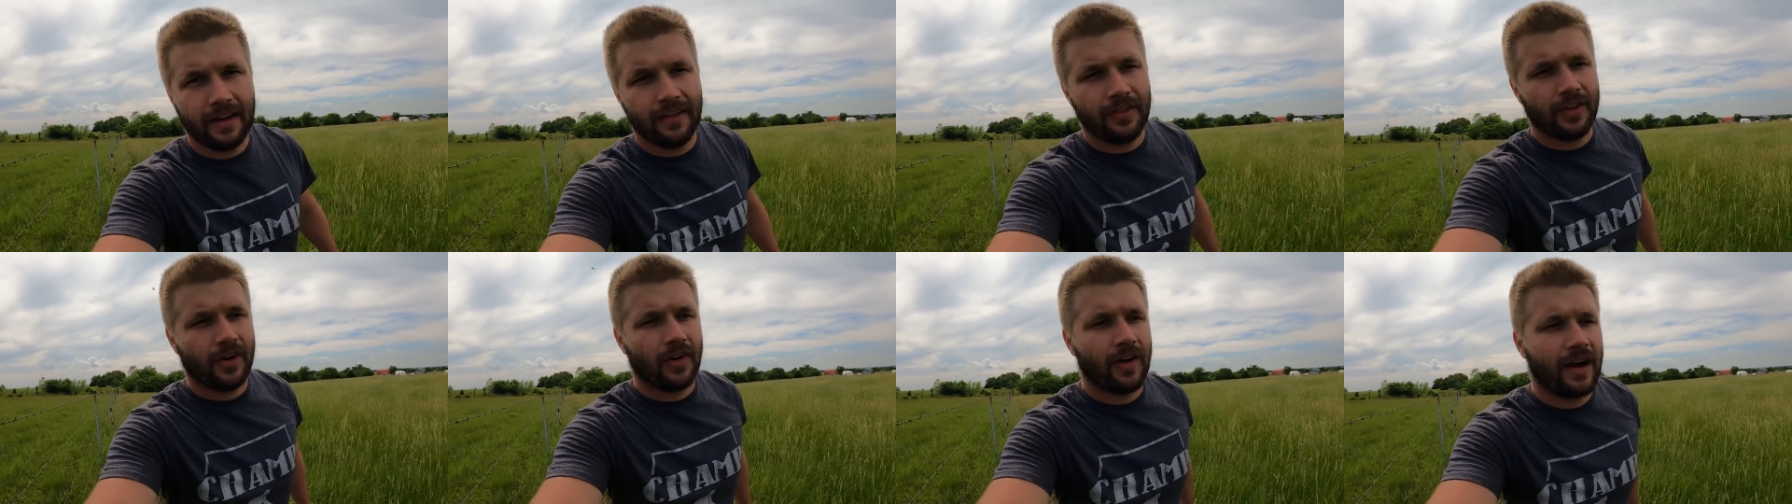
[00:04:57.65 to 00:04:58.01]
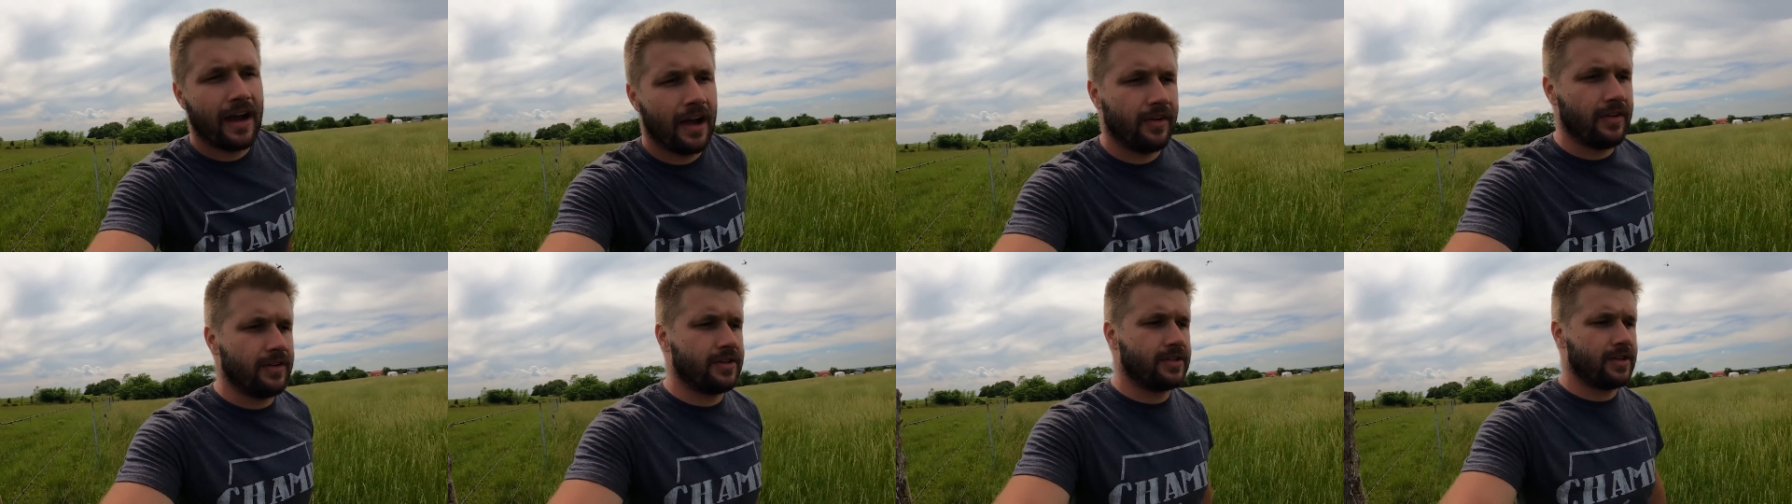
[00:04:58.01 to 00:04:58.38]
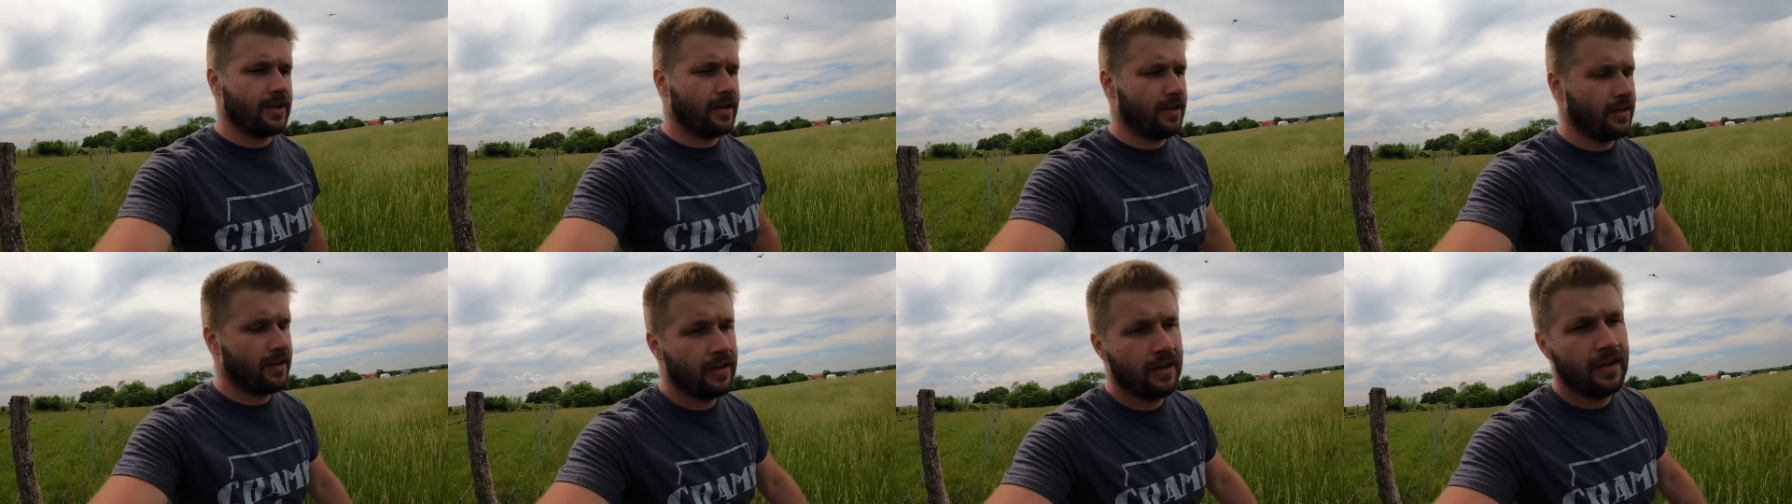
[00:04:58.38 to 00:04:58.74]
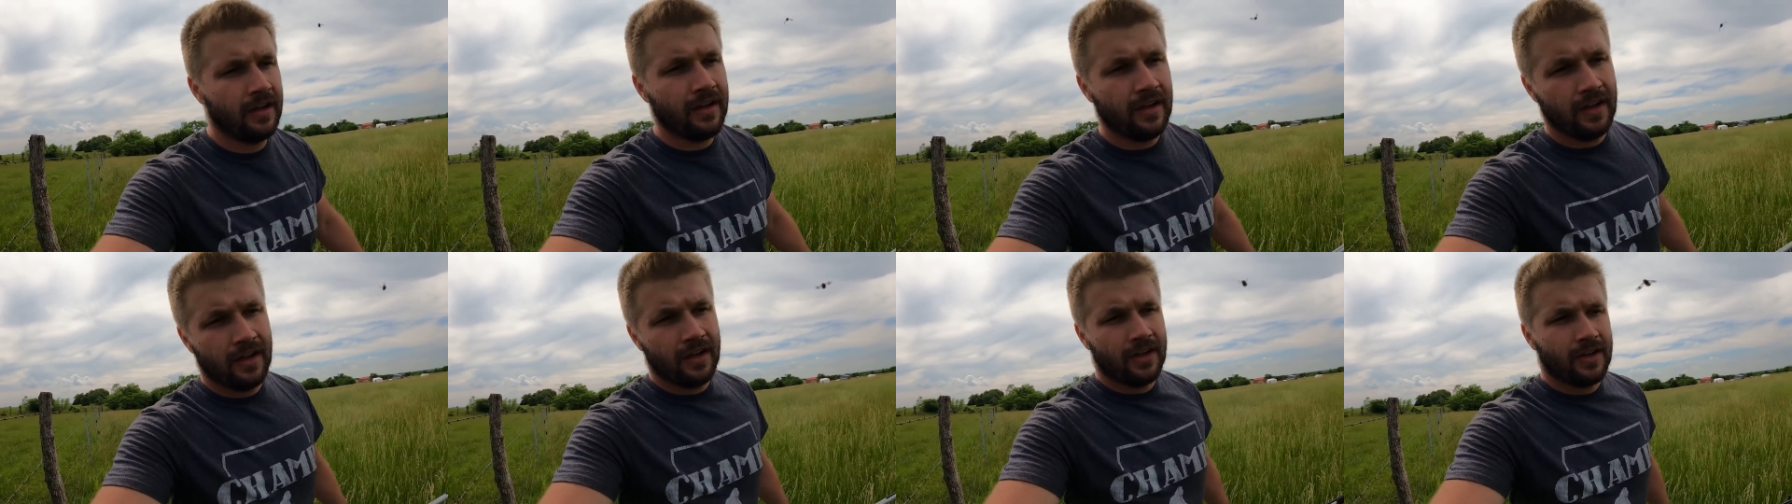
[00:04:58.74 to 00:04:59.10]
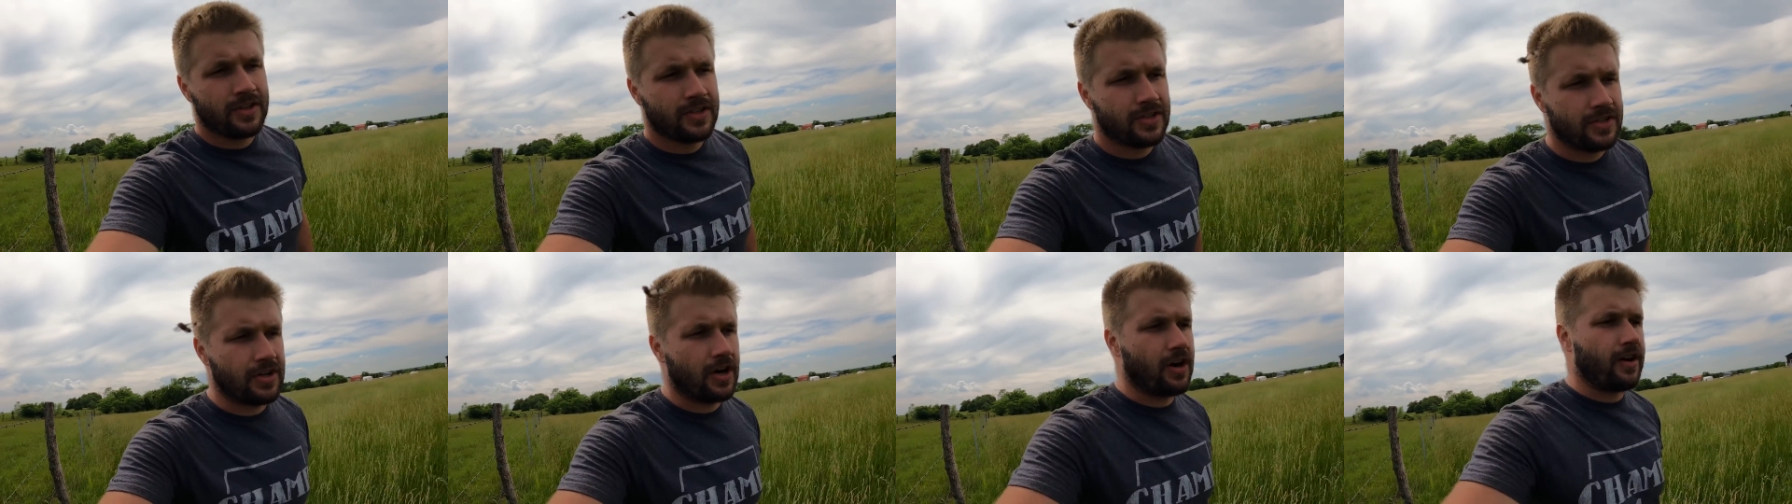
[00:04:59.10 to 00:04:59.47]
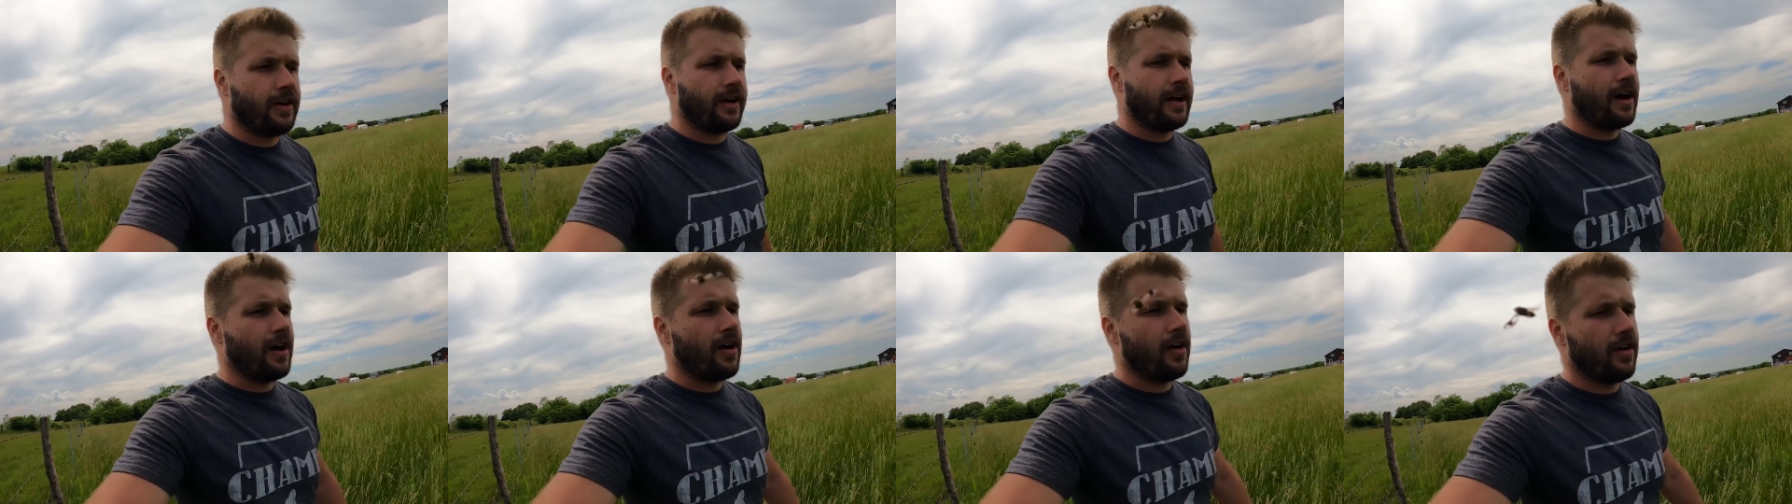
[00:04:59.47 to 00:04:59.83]
and the ground is starting
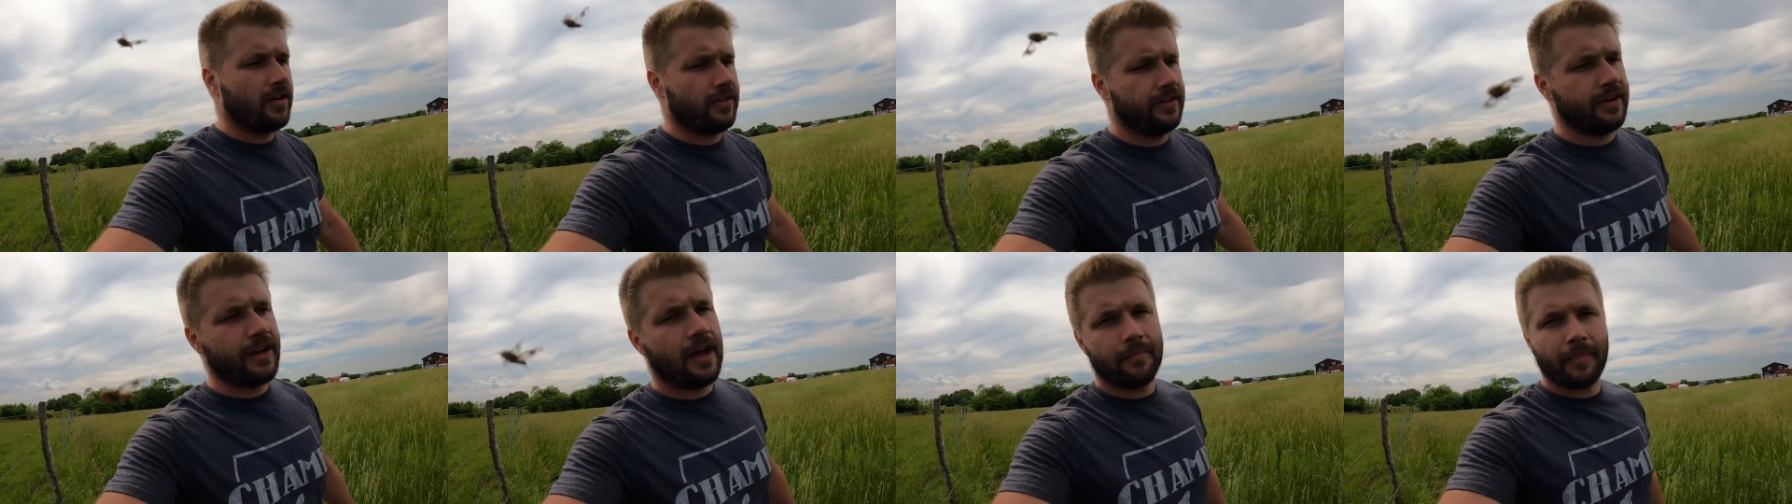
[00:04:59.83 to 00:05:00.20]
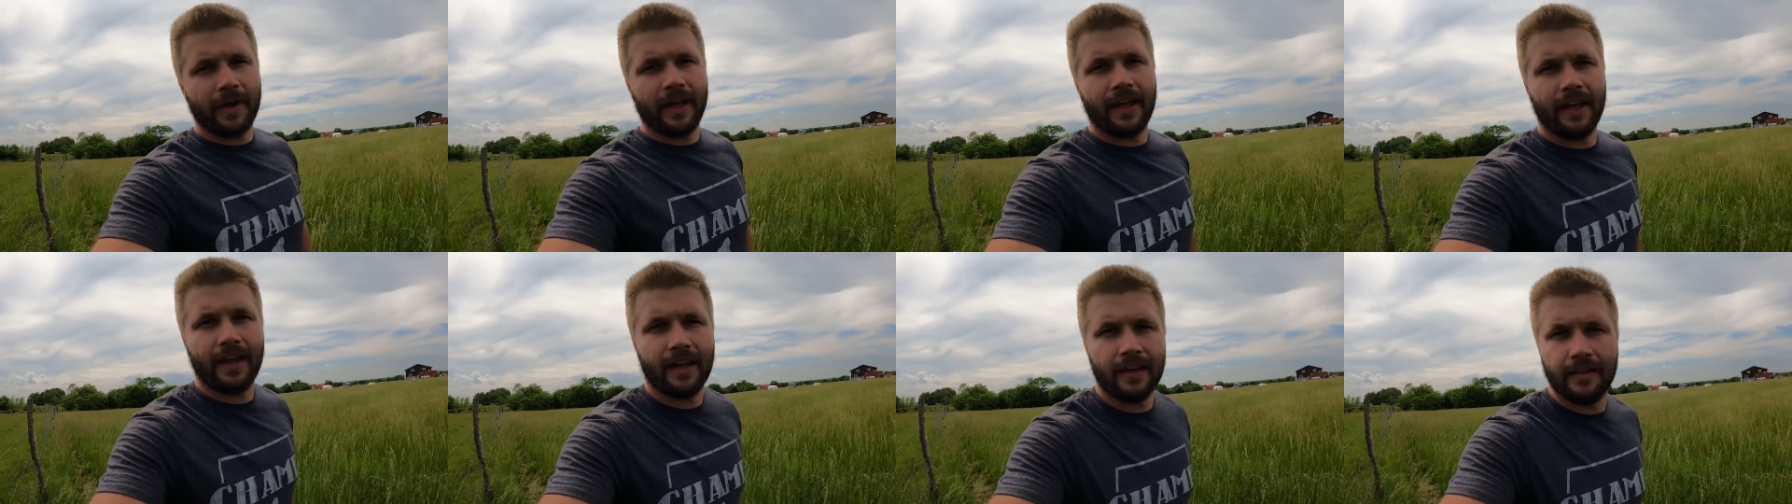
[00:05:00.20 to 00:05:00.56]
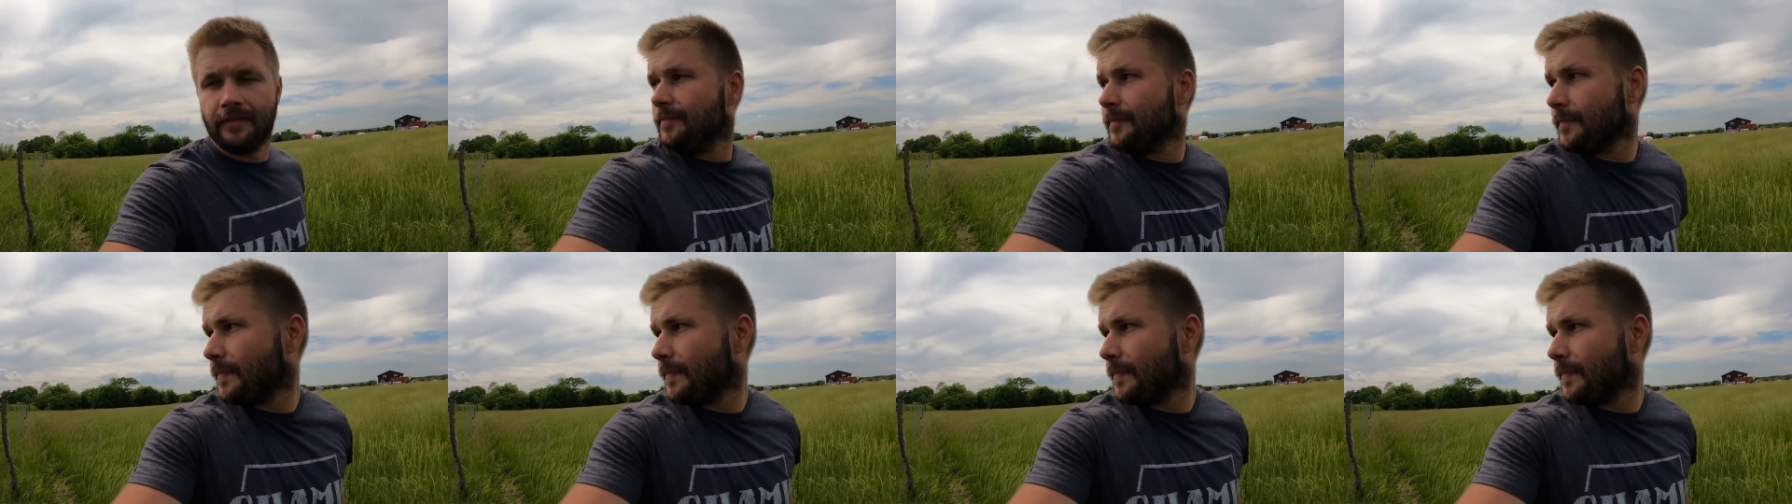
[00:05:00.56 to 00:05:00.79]
to harden up again.